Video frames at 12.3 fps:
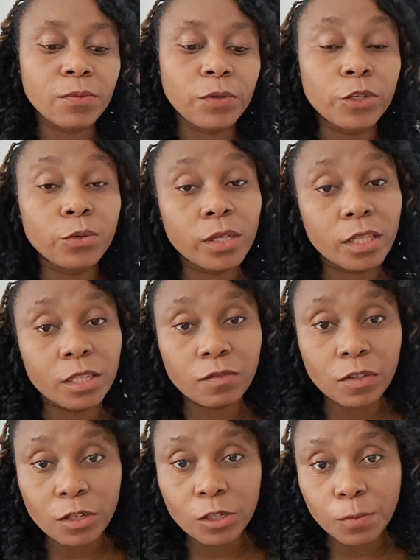We're doing these
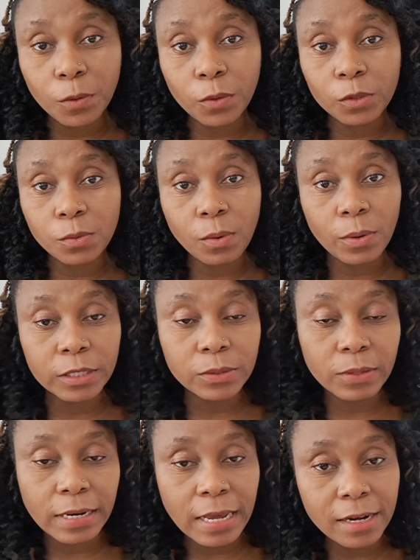videos because we want
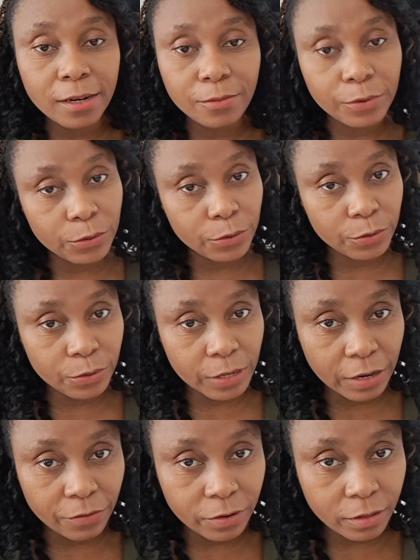to learn. We don't know
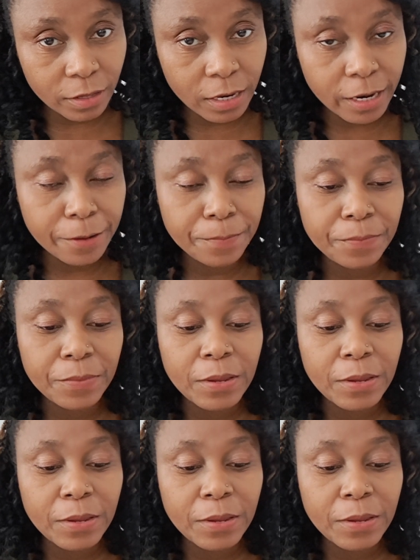everything.